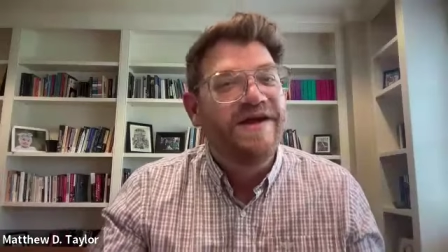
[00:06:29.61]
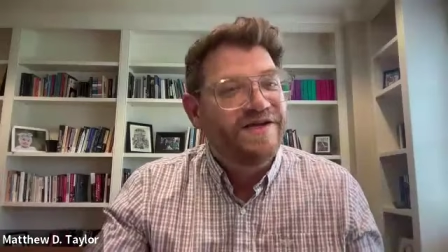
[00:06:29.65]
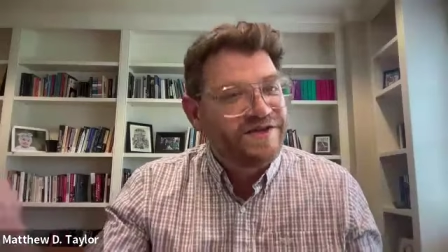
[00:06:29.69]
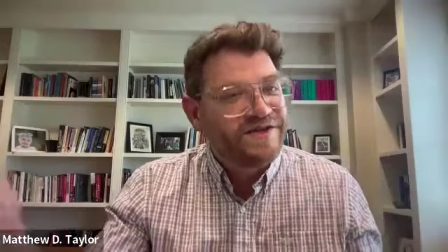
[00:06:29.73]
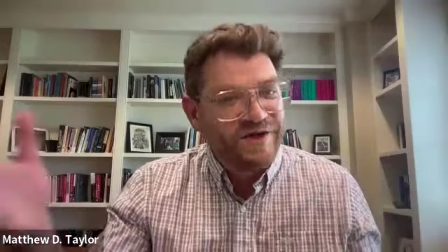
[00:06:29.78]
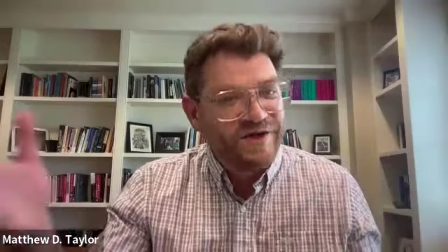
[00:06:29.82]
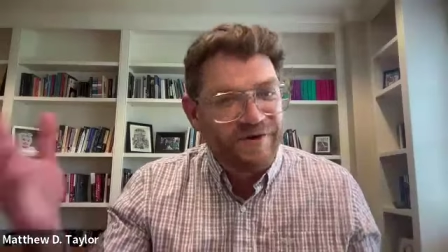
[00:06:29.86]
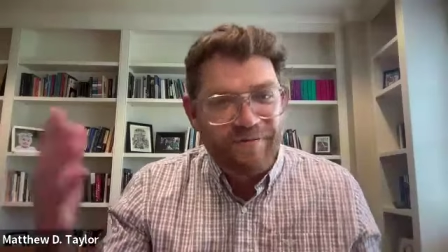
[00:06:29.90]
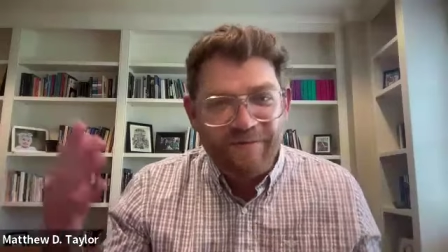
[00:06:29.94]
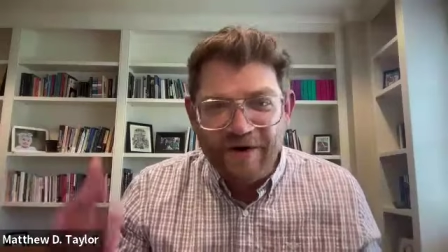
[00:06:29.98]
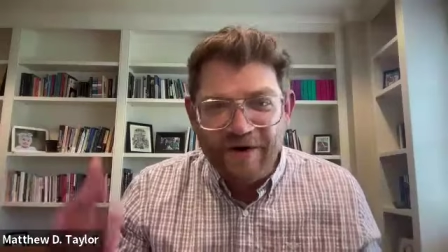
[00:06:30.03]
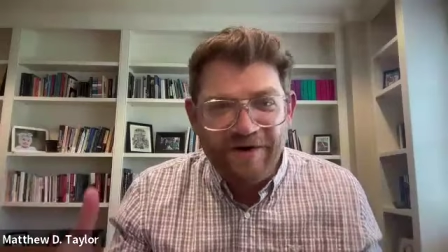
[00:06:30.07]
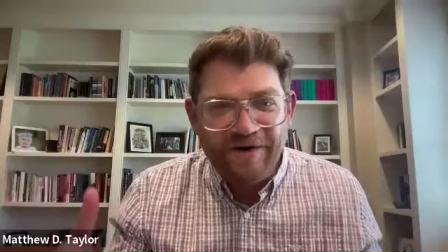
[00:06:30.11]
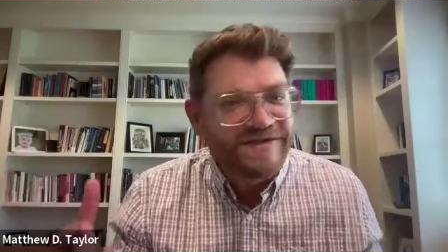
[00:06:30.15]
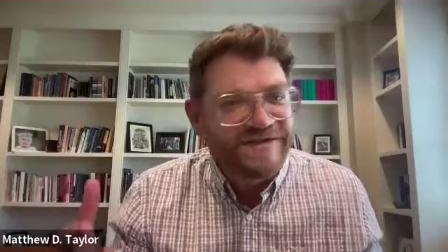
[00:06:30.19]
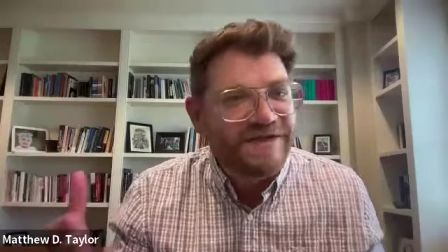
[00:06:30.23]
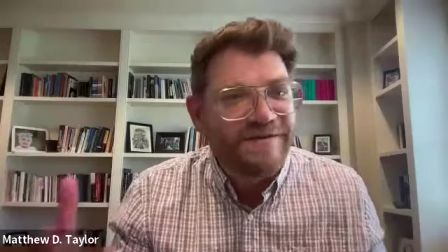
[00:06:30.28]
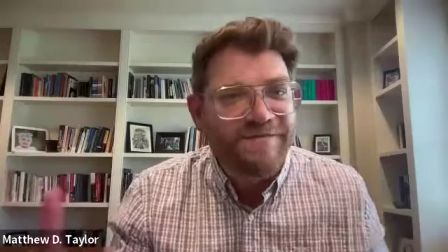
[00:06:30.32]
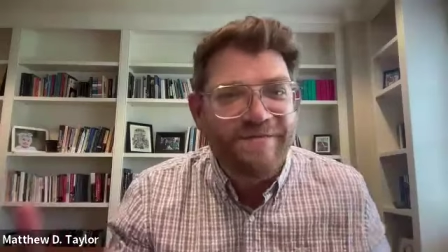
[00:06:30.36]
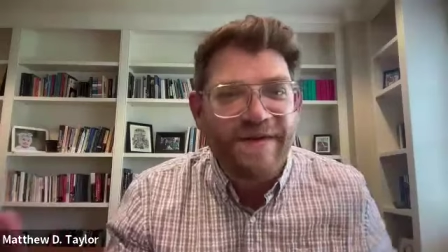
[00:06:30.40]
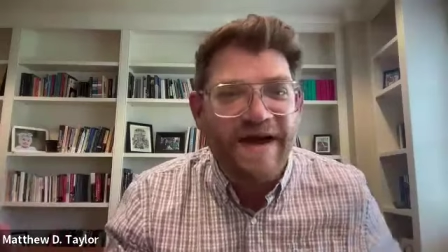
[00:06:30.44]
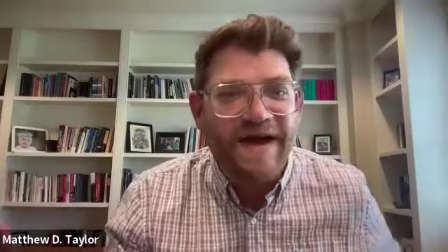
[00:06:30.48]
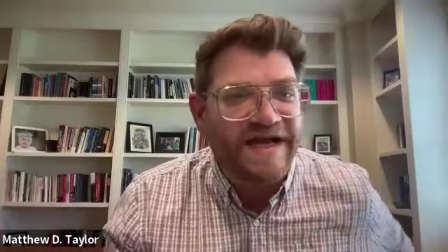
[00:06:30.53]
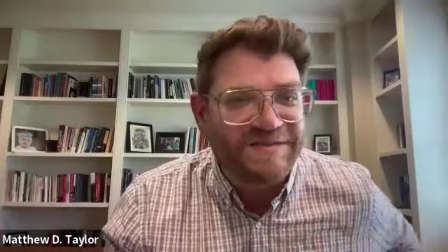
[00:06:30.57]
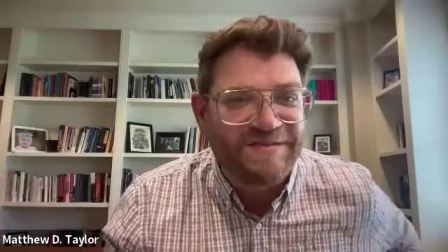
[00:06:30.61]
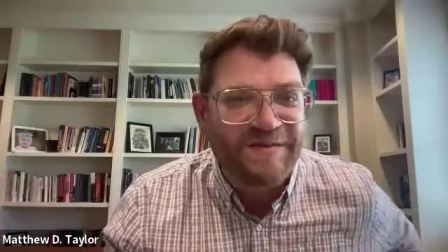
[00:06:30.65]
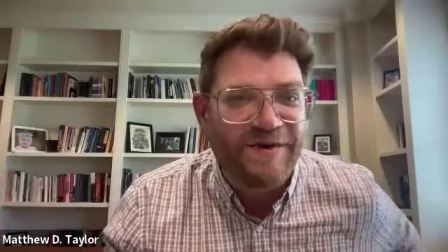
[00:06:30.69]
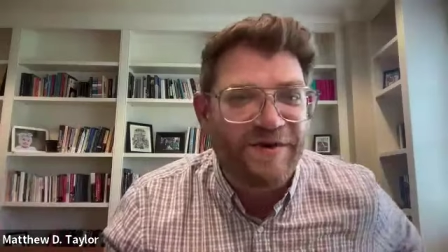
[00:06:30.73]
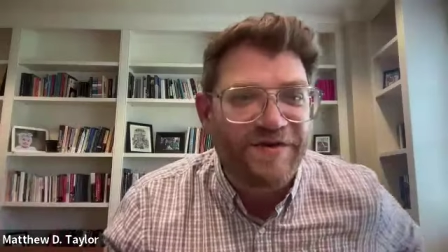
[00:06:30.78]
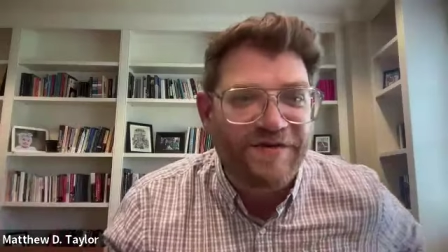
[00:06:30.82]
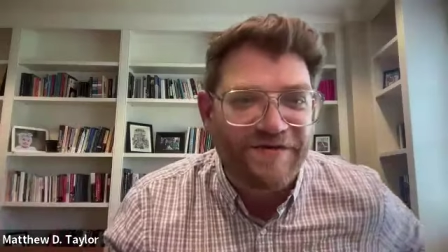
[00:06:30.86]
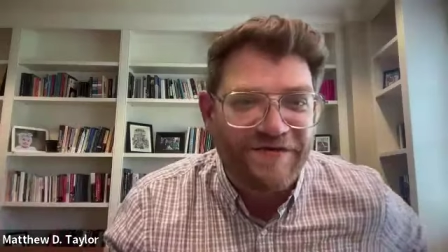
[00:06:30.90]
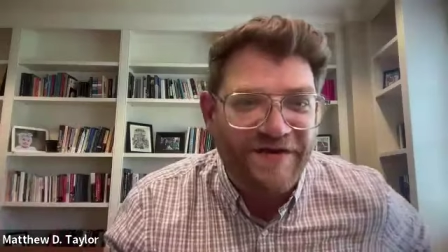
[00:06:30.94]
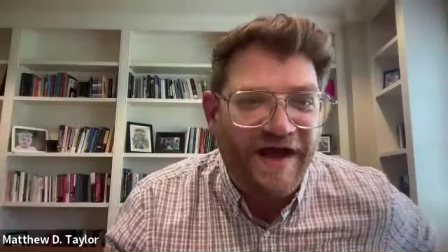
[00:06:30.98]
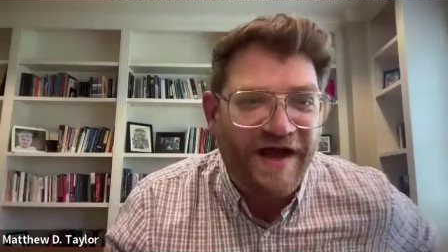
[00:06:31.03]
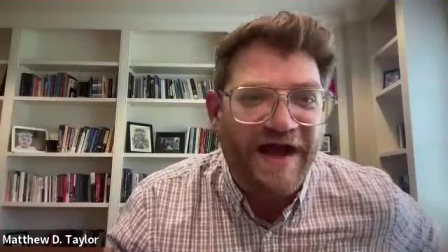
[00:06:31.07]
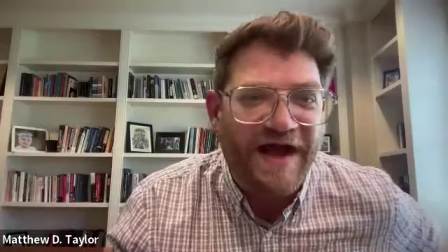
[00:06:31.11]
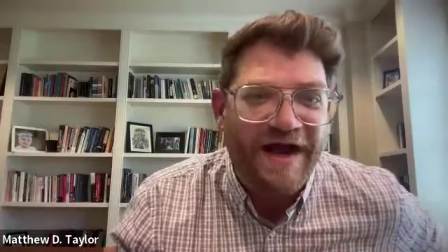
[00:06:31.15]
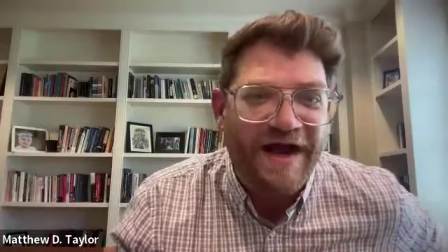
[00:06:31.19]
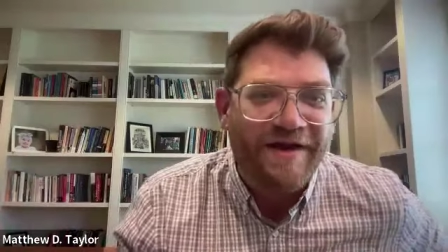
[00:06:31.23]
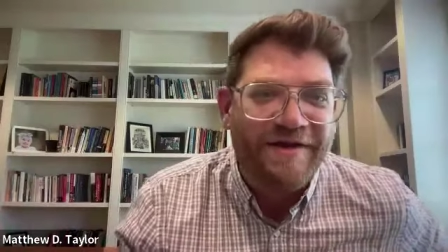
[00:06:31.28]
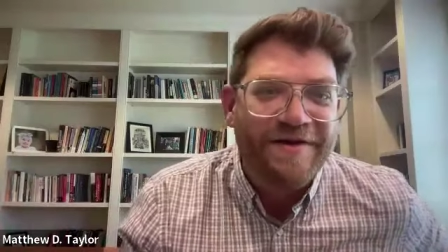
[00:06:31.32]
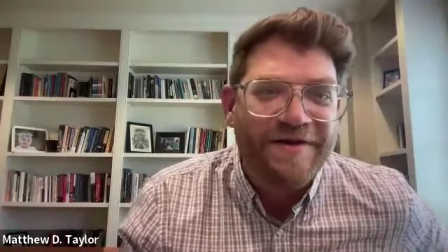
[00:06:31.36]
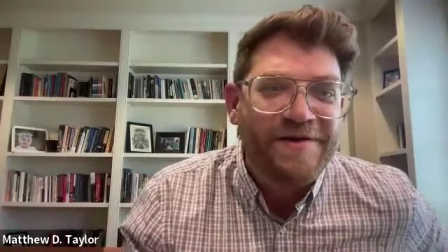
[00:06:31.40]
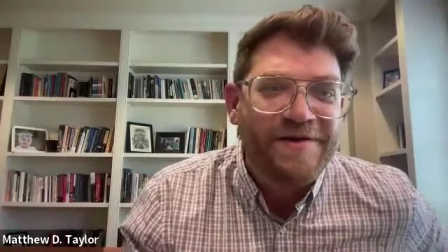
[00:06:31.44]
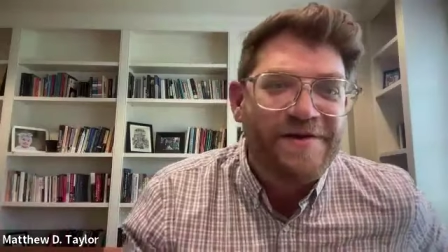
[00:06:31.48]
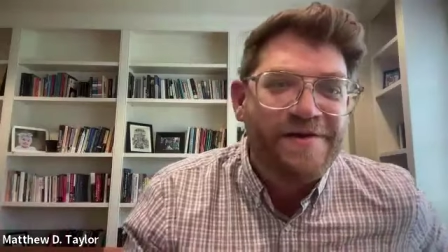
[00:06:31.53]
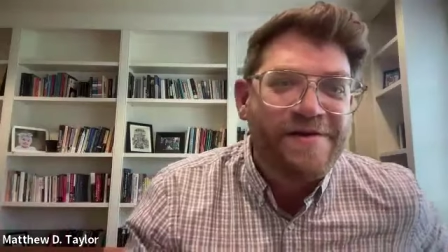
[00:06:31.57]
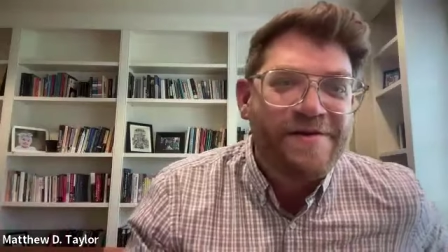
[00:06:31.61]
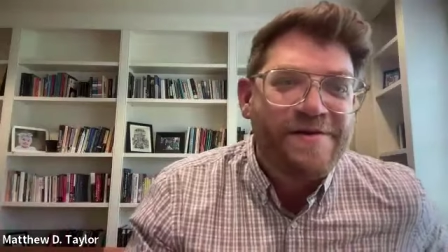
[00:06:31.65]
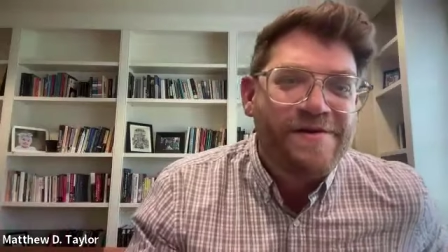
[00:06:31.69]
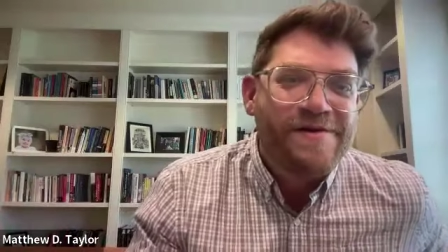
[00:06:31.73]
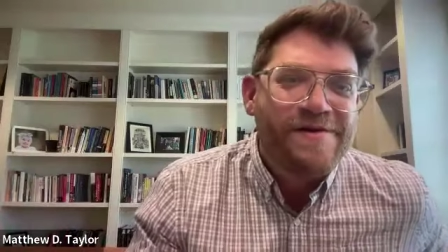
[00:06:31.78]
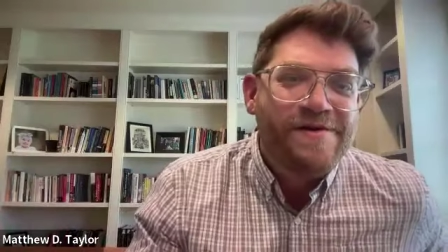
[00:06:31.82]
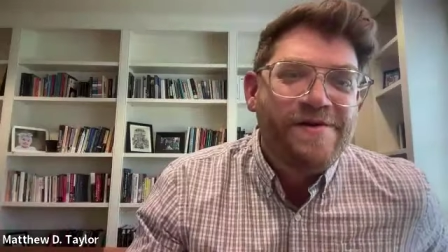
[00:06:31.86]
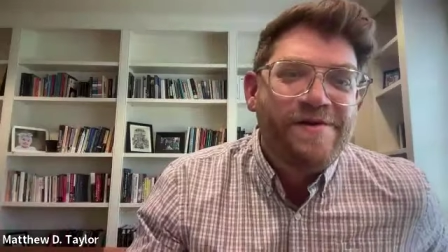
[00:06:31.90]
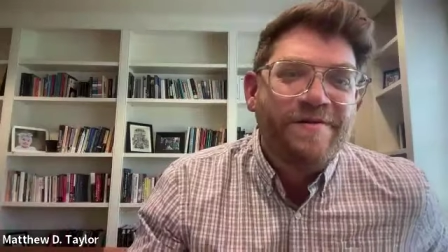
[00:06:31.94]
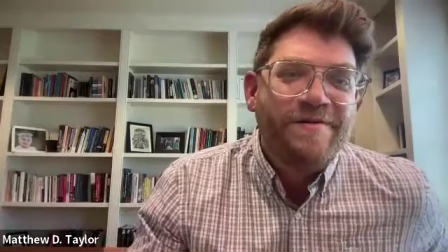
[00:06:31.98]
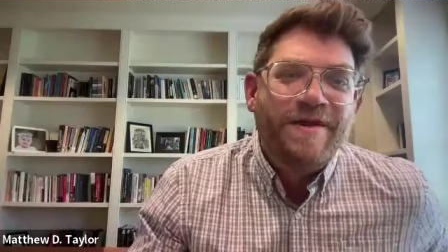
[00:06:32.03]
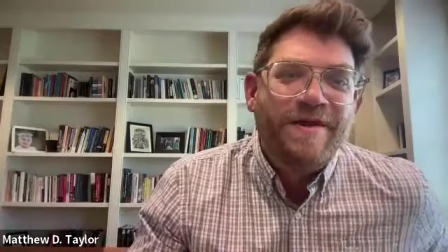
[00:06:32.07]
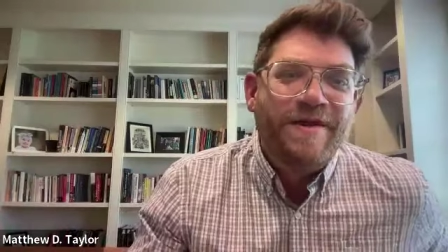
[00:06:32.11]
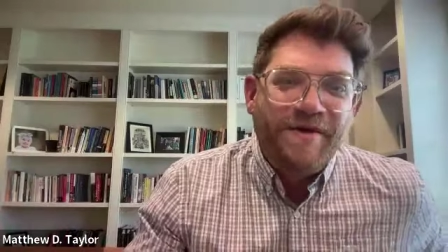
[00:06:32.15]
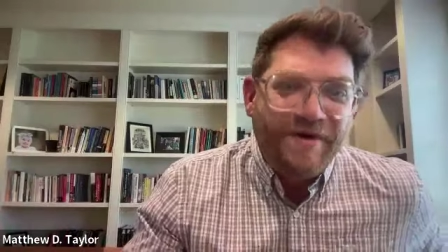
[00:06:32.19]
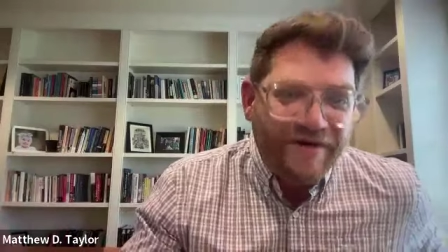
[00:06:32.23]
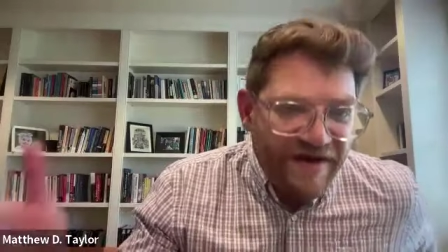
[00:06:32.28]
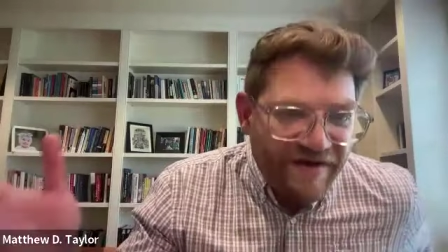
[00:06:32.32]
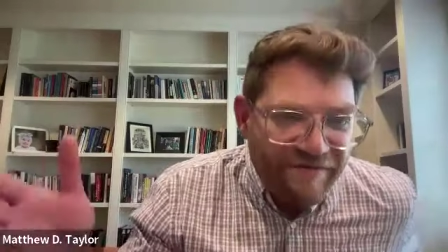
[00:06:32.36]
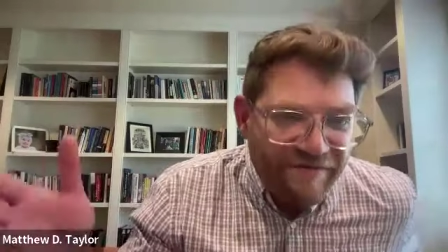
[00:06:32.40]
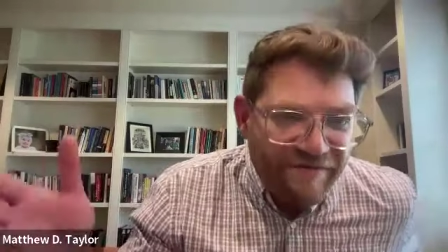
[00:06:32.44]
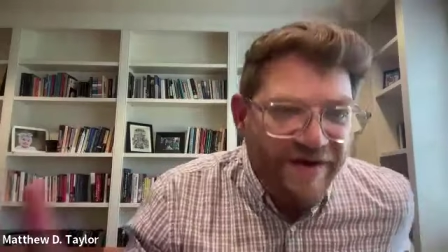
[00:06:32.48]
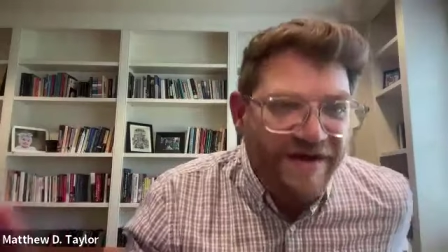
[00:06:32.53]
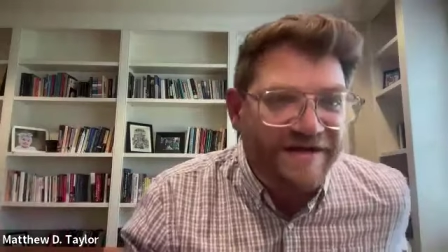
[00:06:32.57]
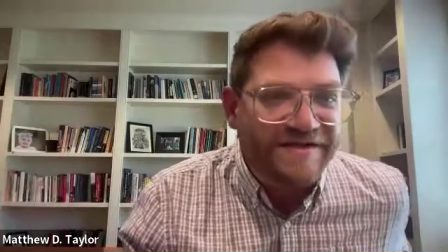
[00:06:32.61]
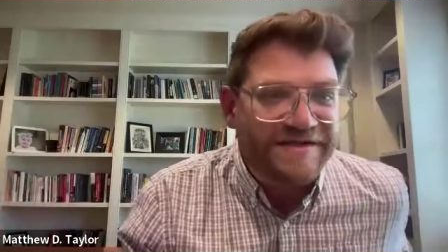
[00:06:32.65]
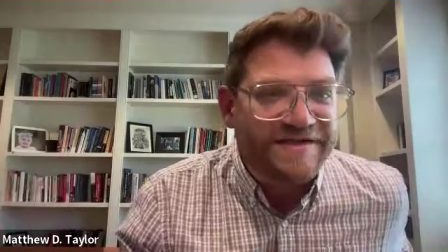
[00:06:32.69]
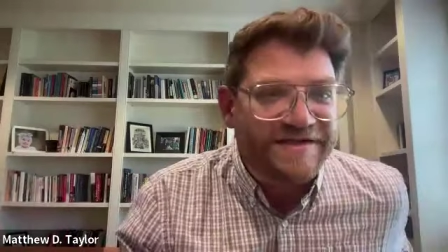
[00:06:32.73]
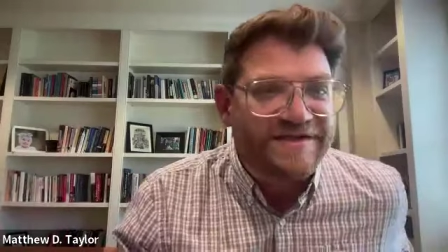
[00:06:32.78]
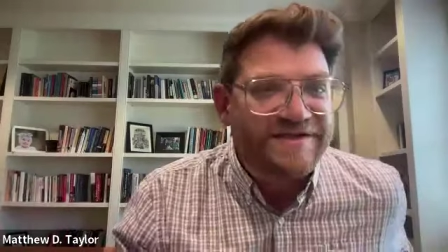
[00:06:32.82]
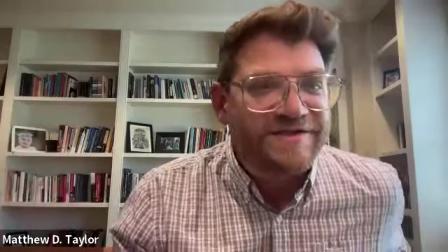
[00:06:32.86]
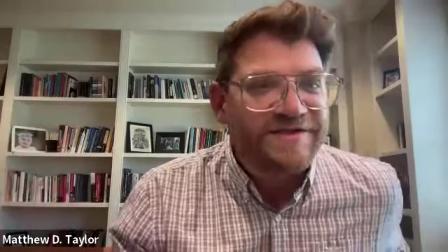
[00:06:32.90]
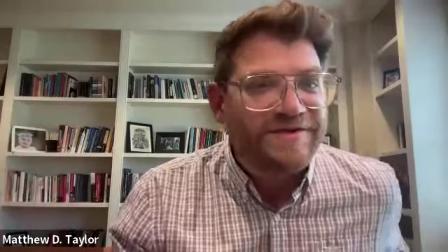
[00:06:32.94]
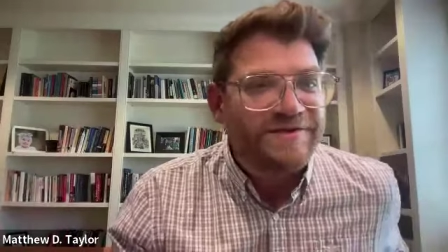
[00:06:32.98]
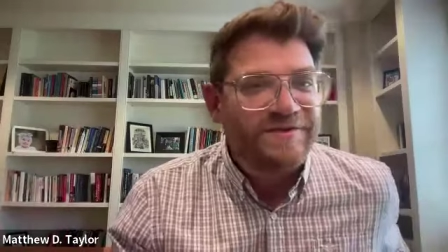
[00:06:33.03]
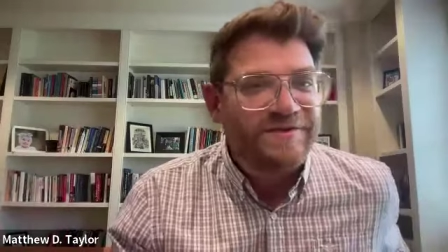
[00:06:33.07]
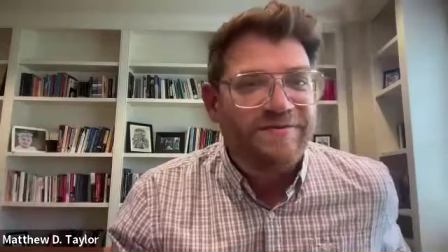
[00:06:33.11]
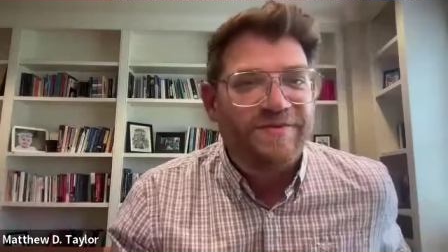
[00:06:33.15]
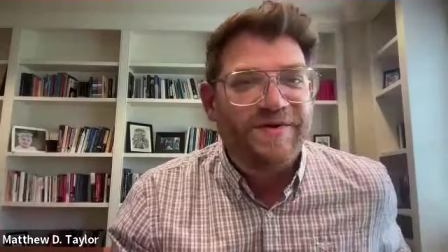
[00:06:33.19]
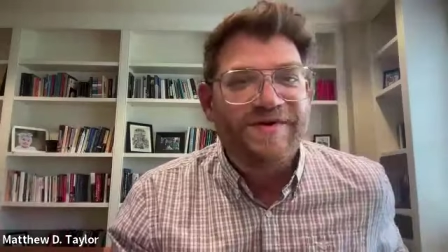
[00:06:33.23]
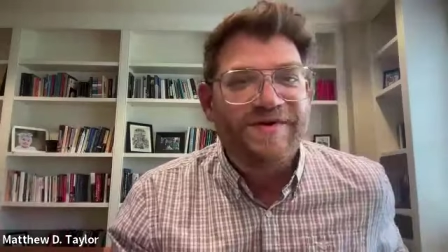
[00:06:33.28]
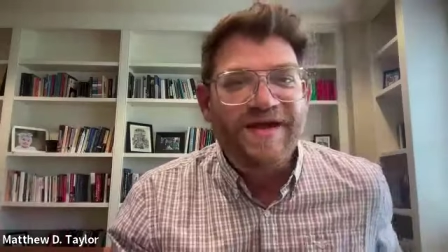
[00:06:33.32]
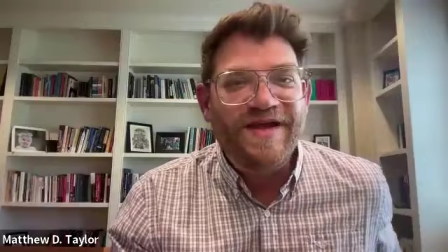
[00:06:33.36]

So birds and bats both fly. They both have wings, but